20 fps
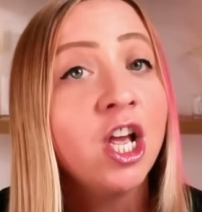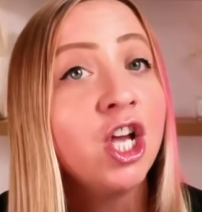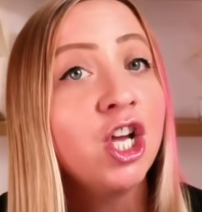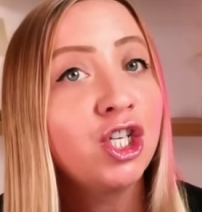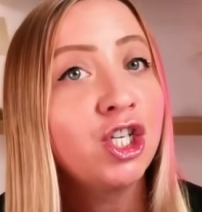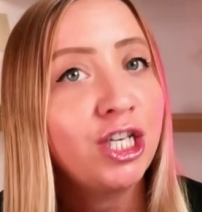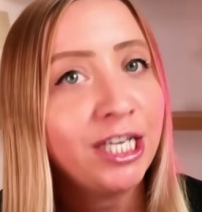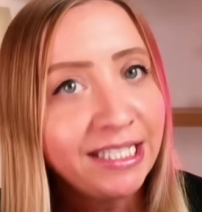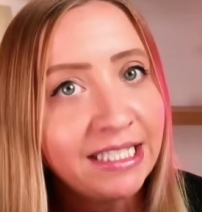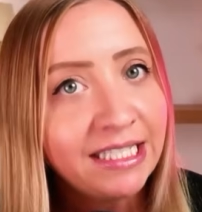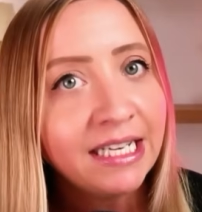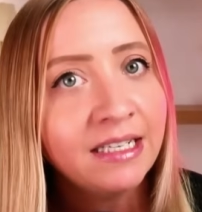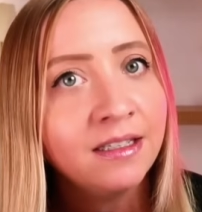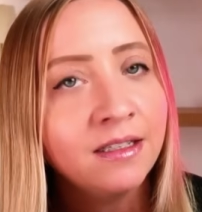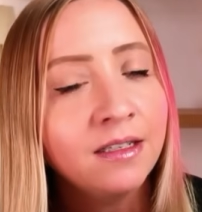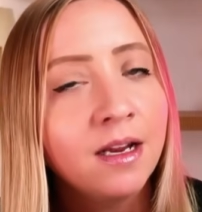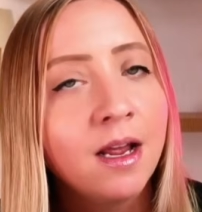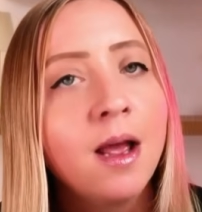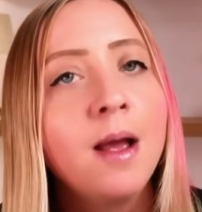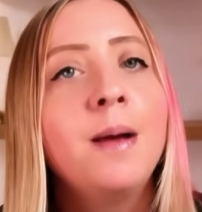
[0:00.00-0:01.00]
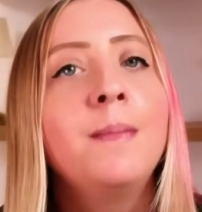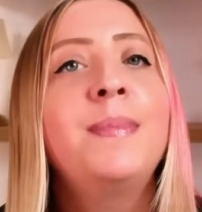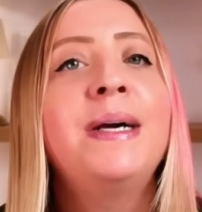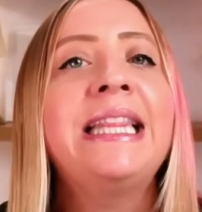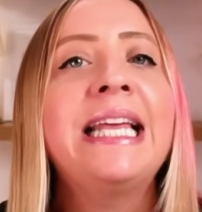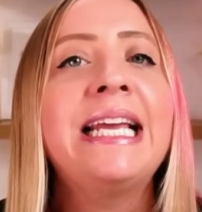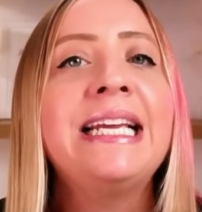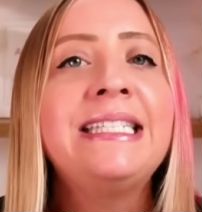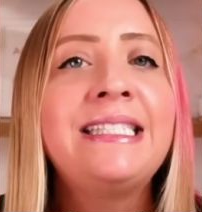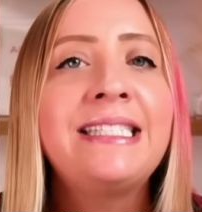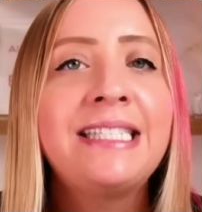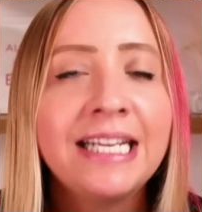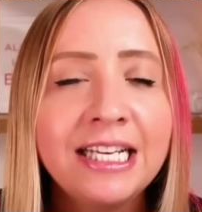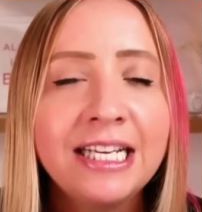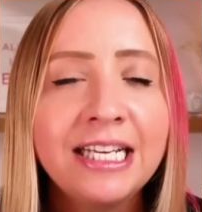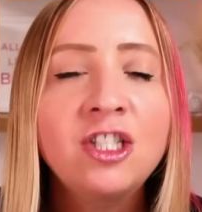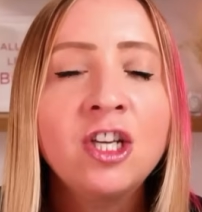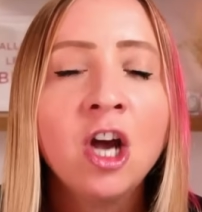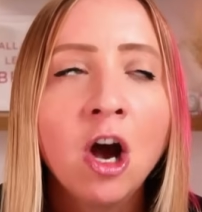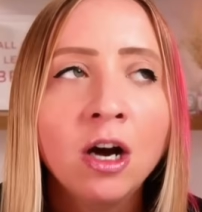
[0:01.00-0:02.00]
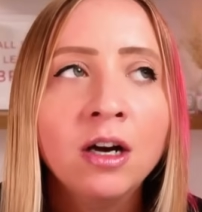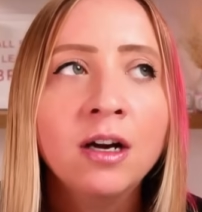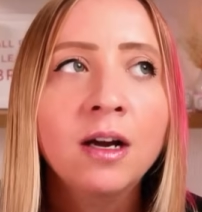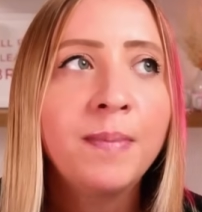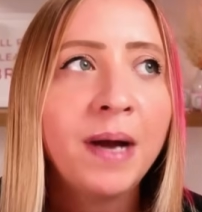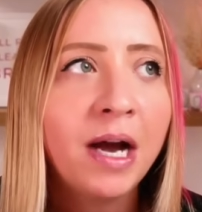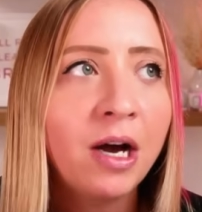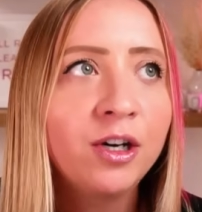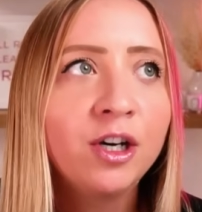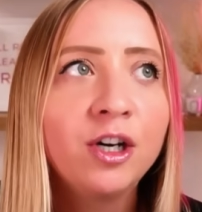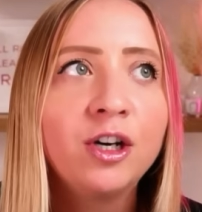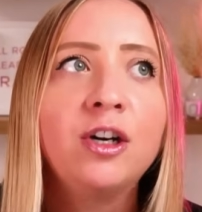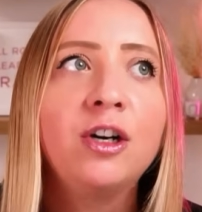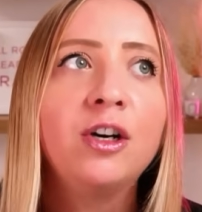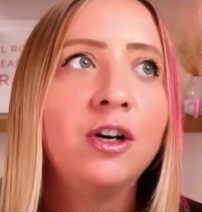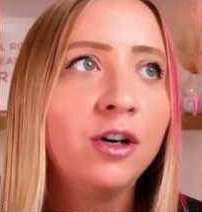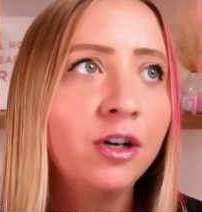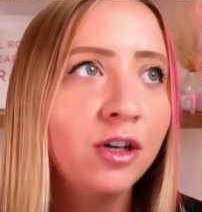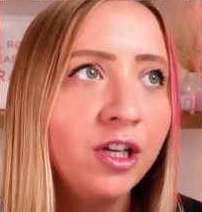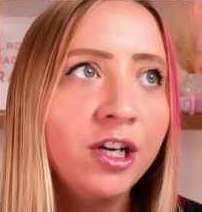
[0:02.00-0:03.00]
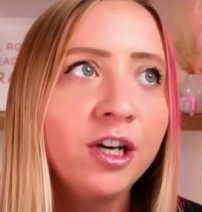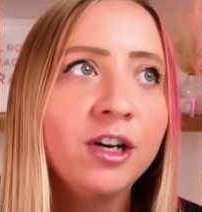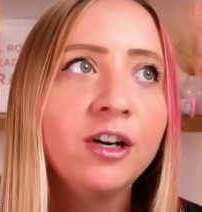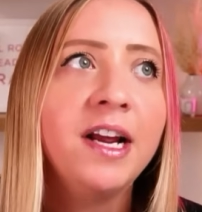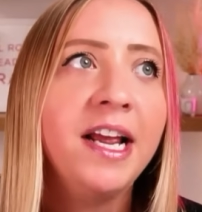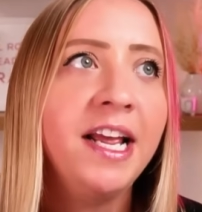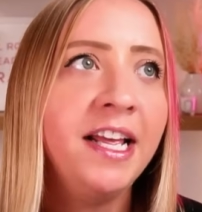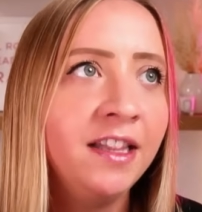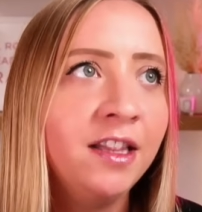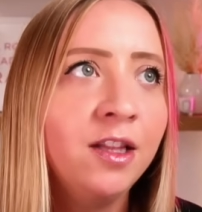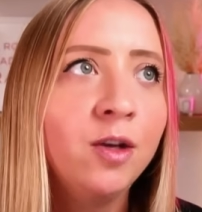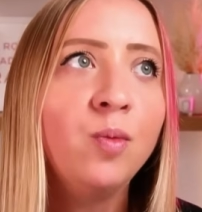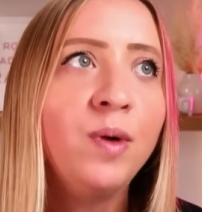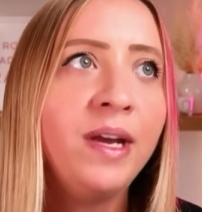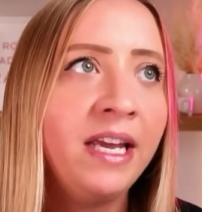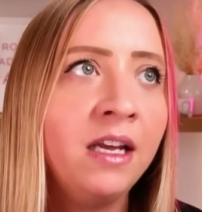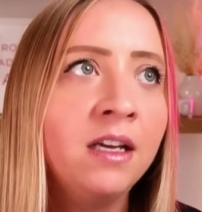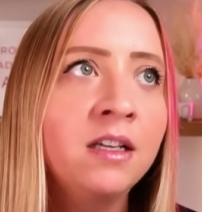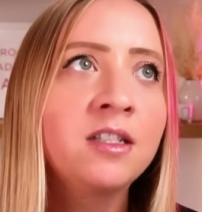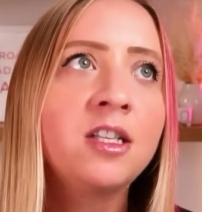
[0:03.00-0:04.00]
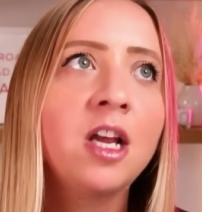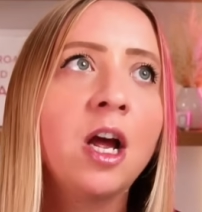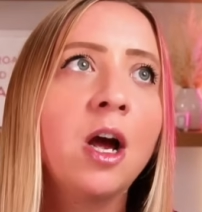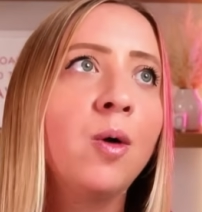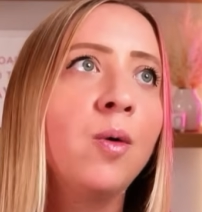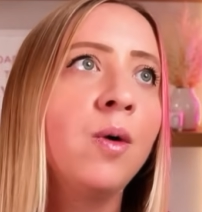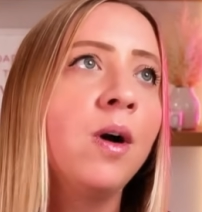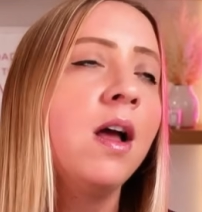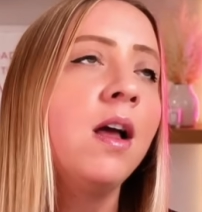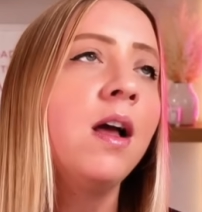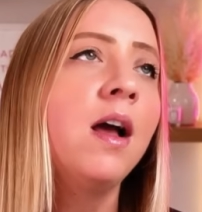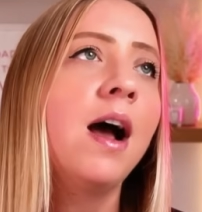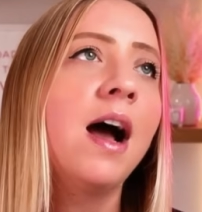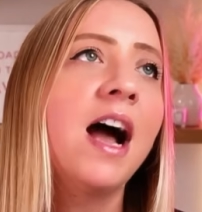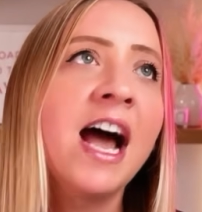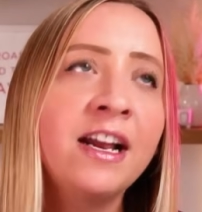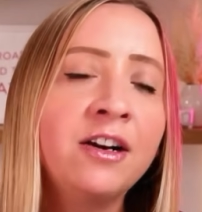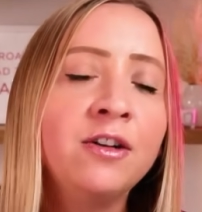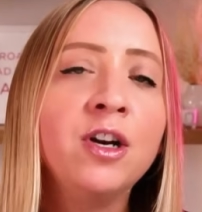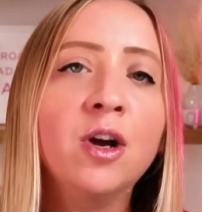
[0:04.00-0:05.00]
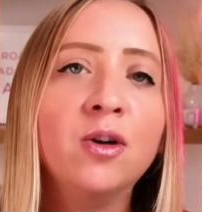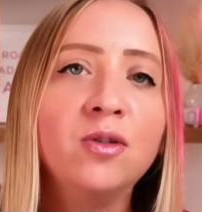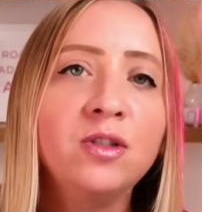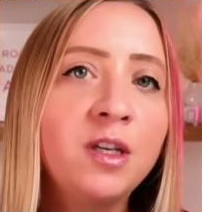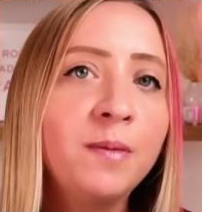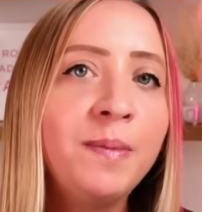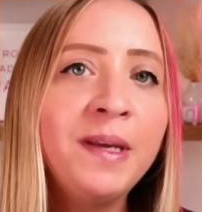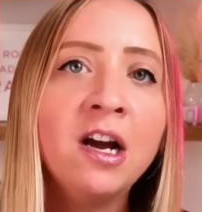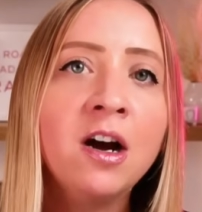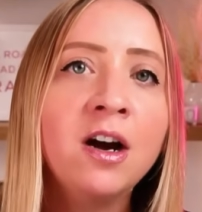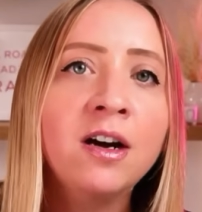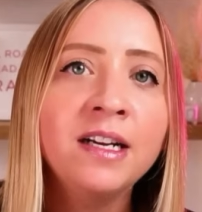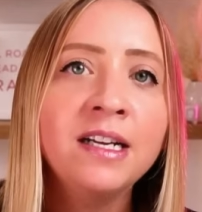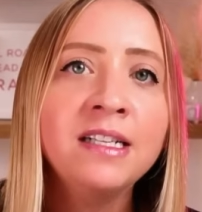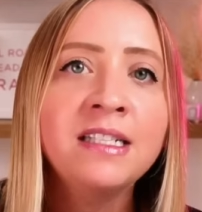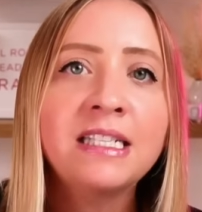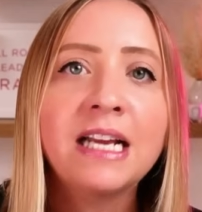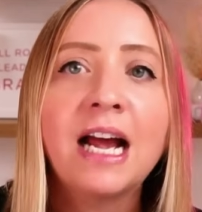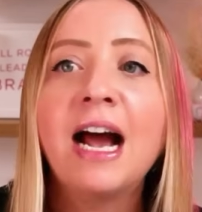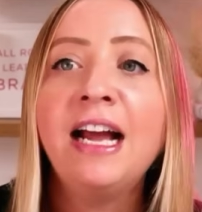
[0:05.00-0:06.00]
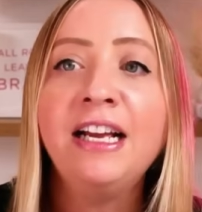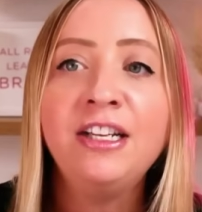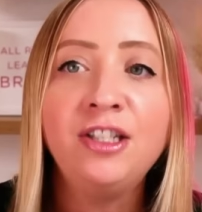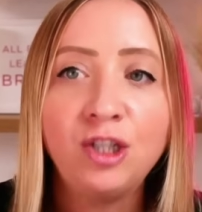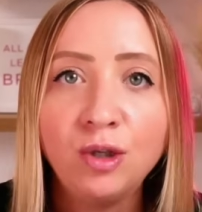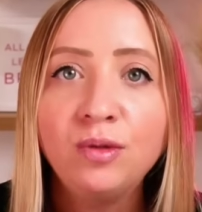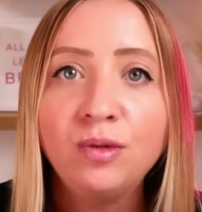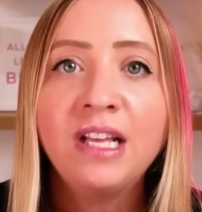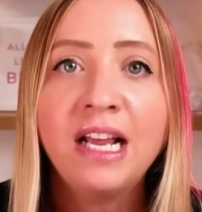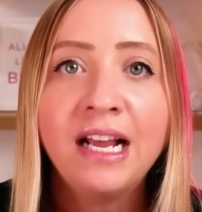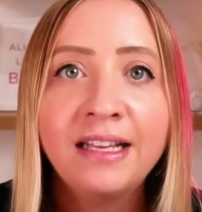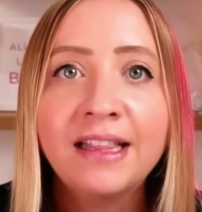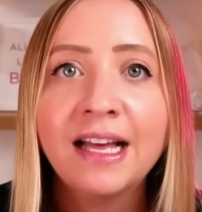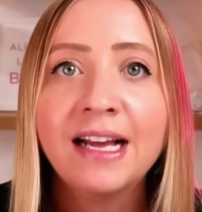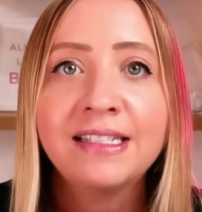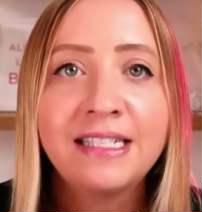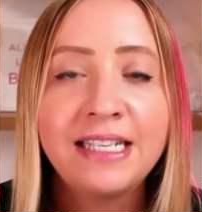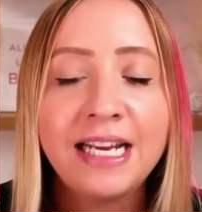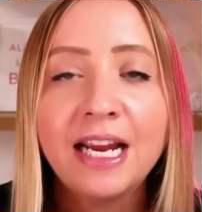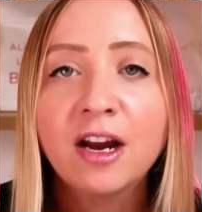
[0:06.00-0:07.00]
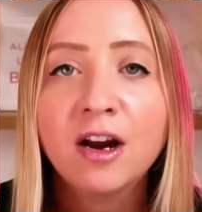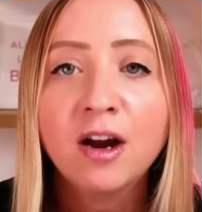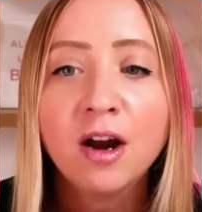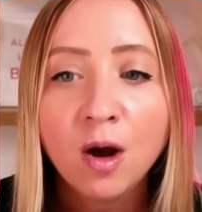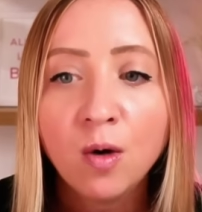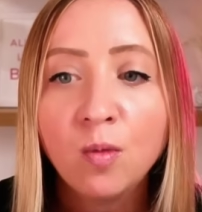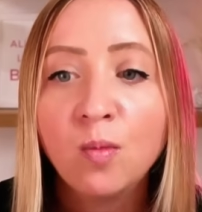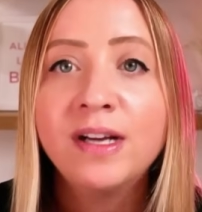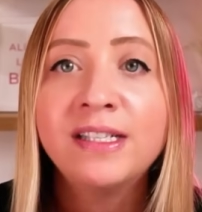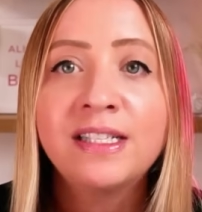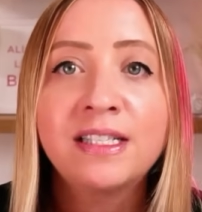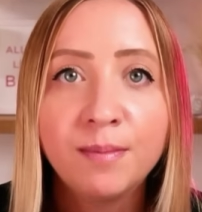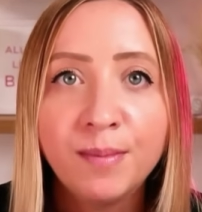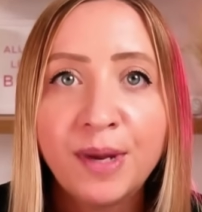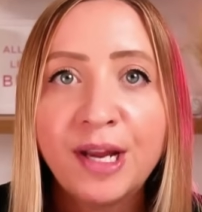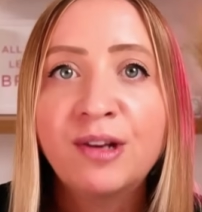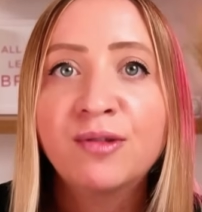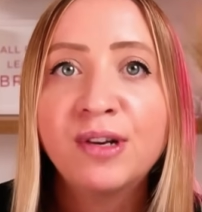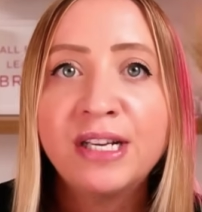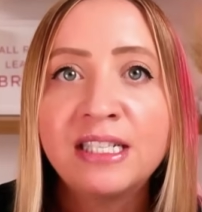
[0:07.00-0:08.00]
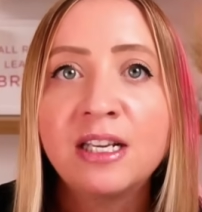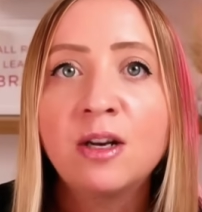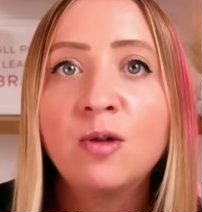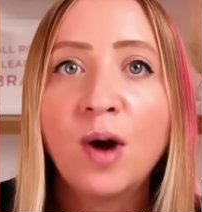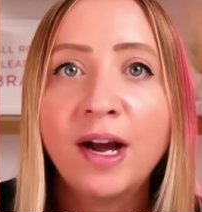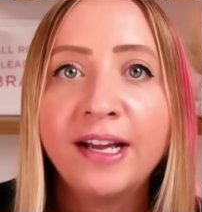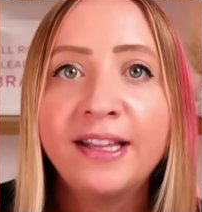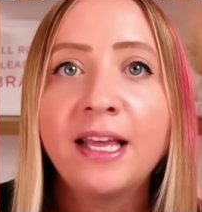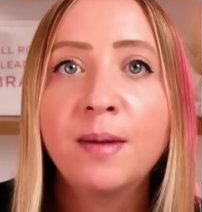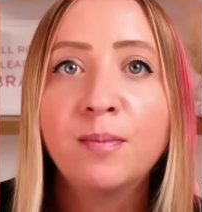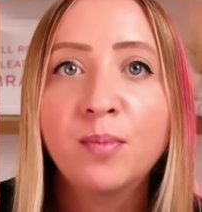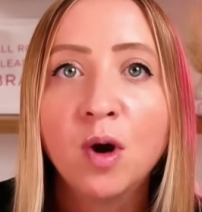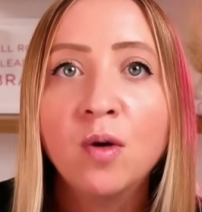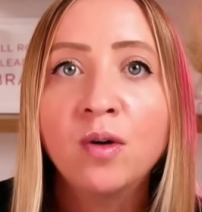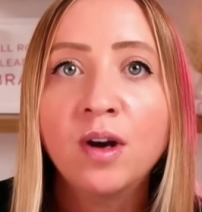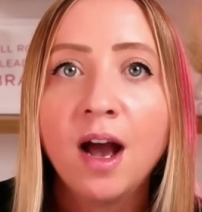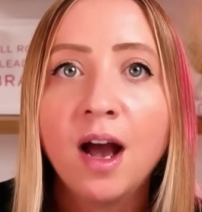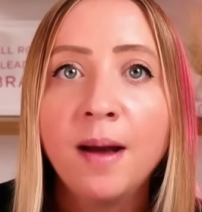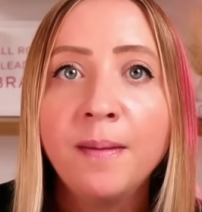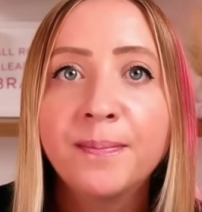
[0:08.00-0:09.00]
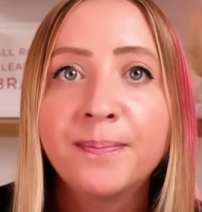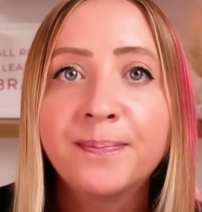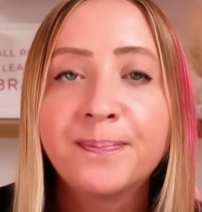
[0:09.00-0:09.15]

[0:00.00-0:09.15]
She didn't, but they did talk about her earlier in the week. So I don't know. To be honest, I do think that Sierra was the main reason why they broke up.